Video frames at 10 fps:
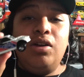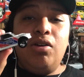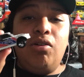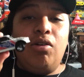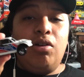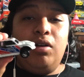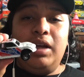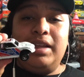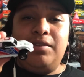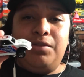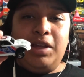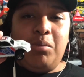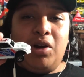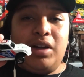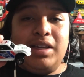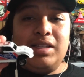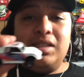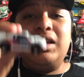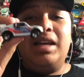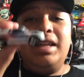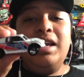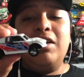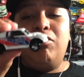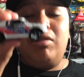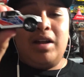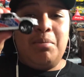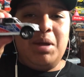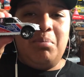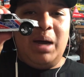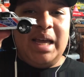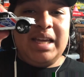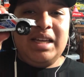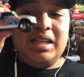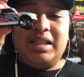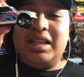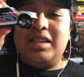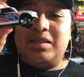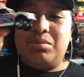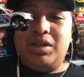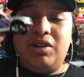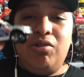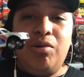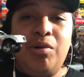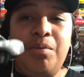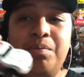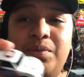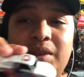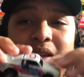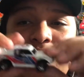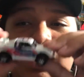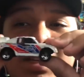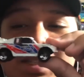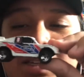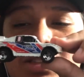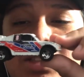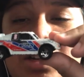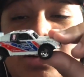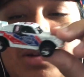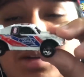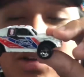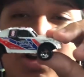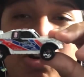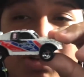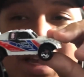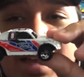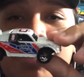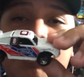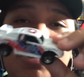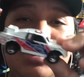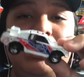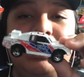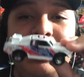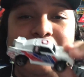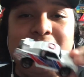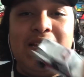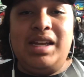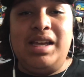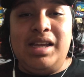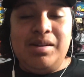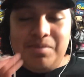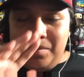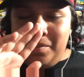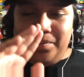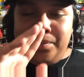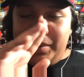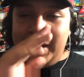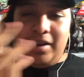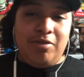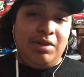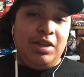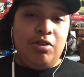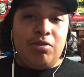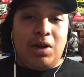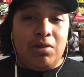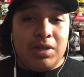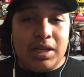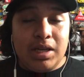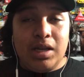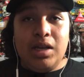or at the flea markets. I think I would recommend buying it. I think it's pretty cool. Details are okay, of course, 1998, can't really go wrong with it.